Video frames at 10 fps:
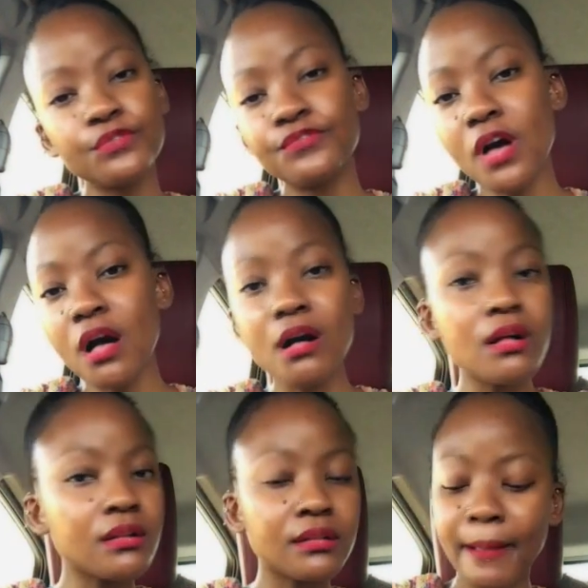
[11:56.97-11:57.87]

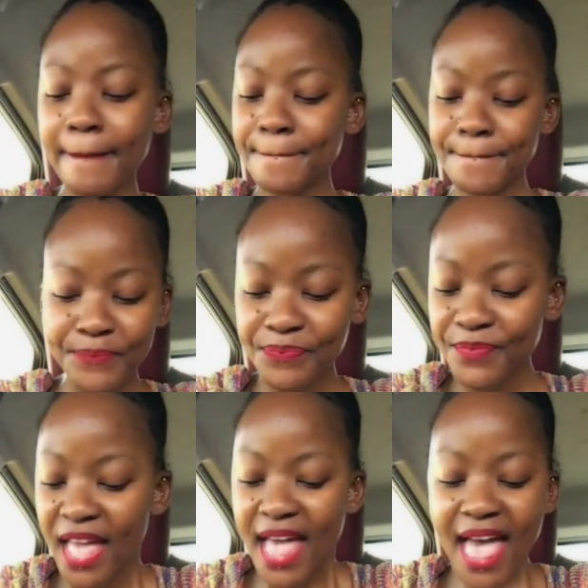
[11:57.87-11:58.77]
fall.
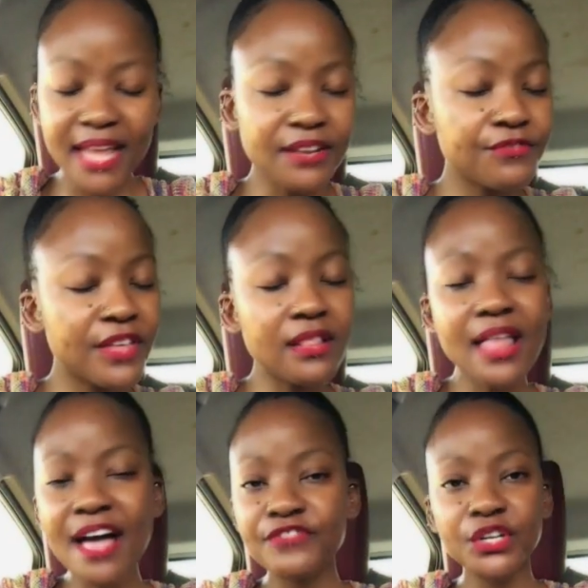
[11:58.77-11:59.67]
And if they
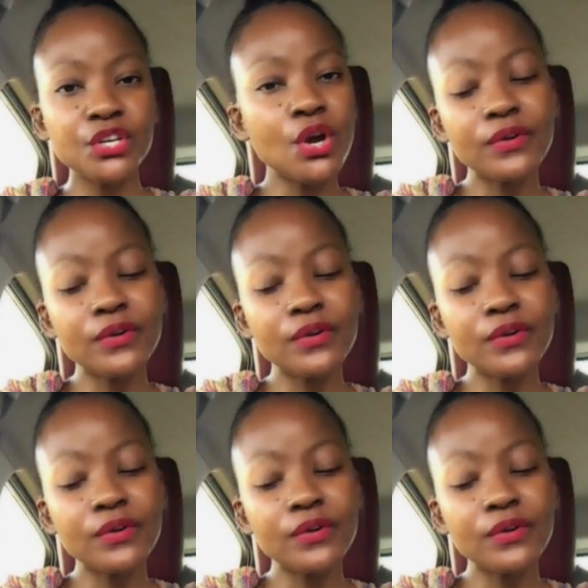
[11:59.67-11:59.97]
laugh, then you're